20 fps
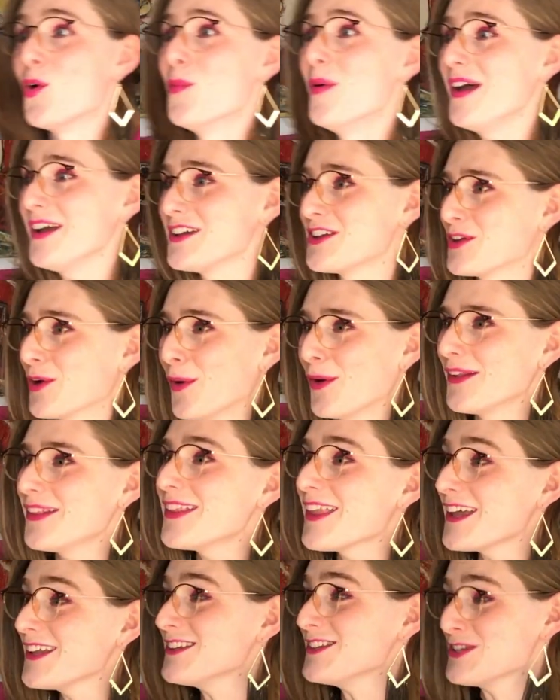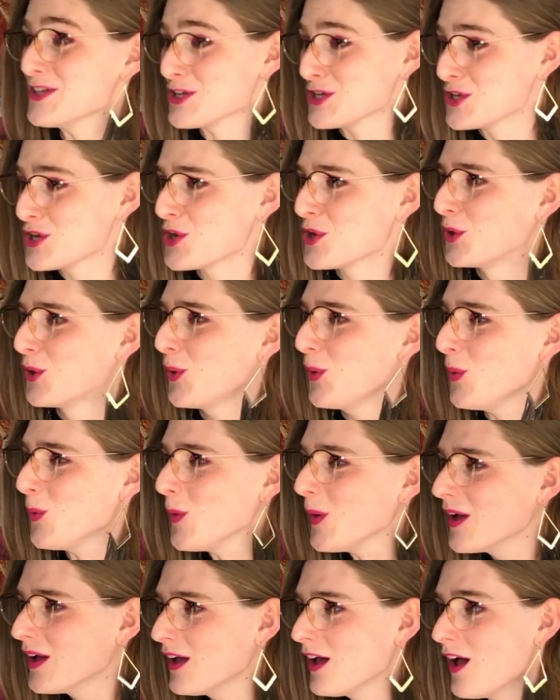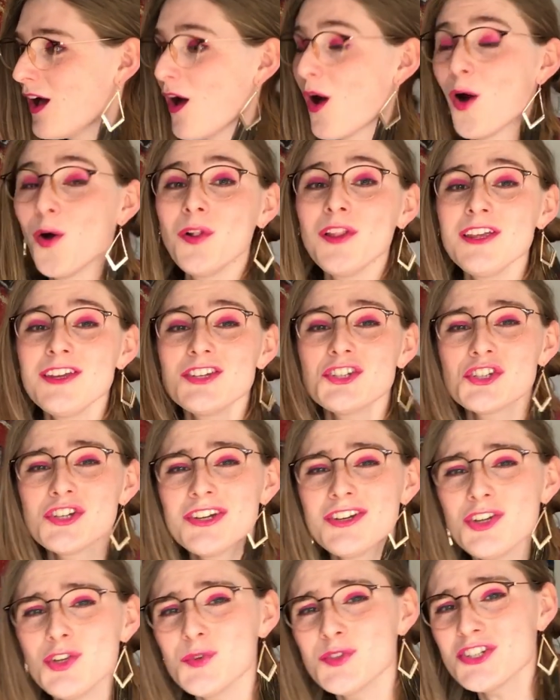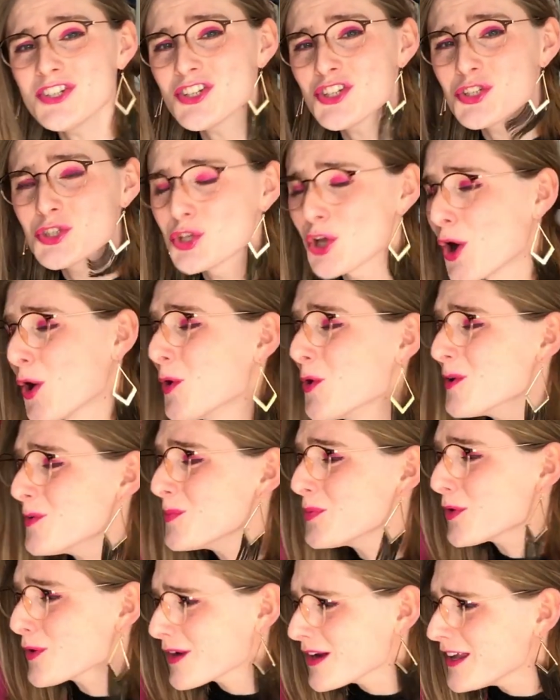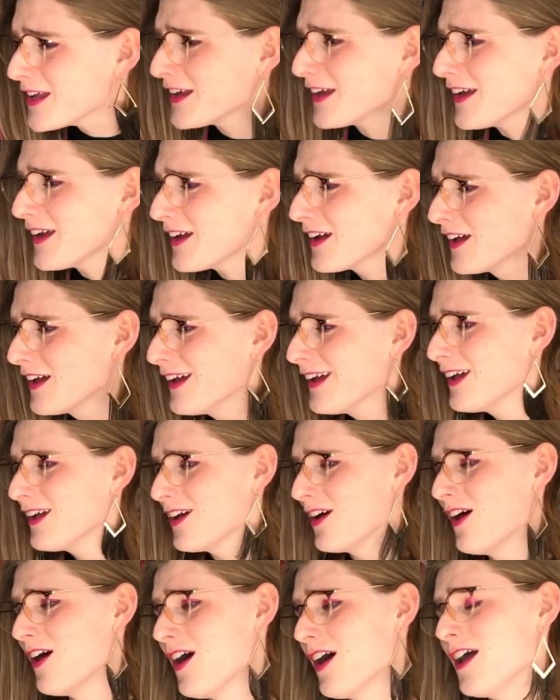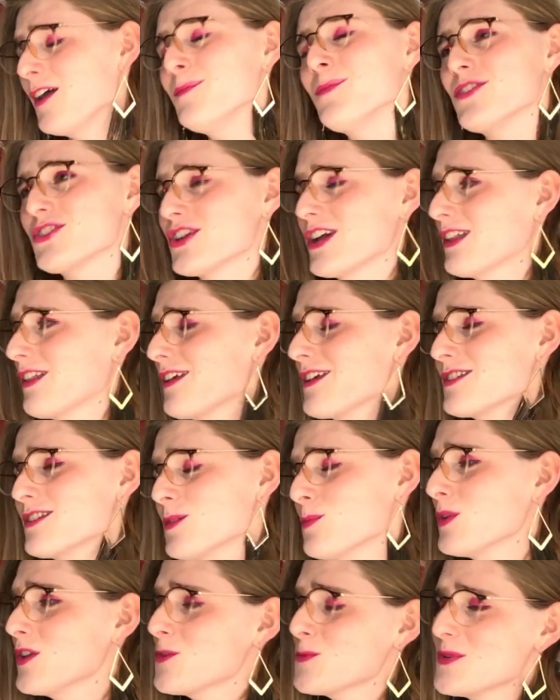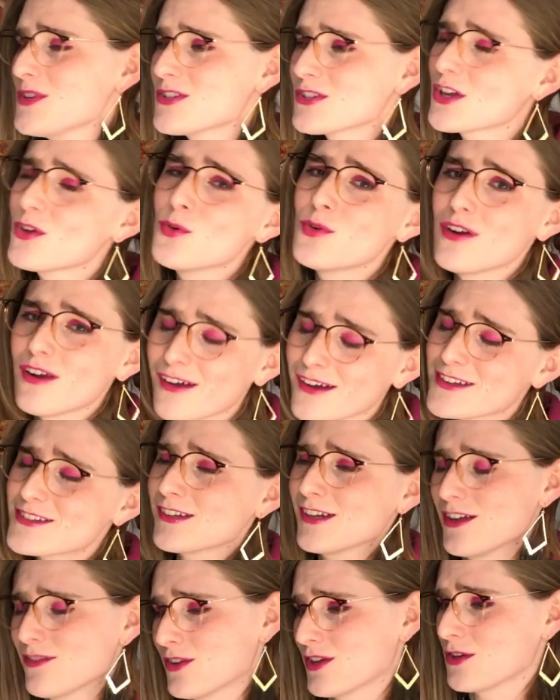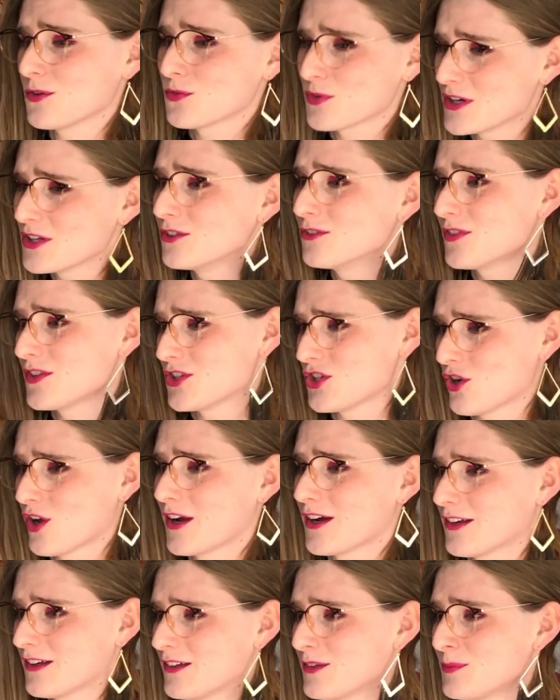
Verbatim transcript: my god, that's you? Holy shit, you are so pretty! Oh, I'm jealous. It must be so nice having a real vagina.